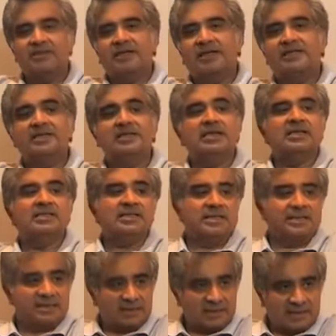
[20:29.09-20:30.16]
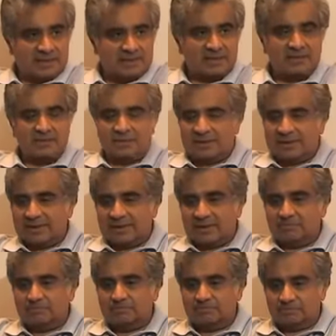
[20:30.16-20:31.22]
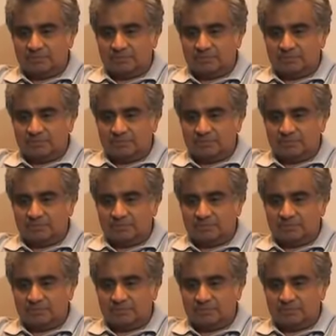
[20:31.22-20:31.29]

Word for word: 1998 Act had already come.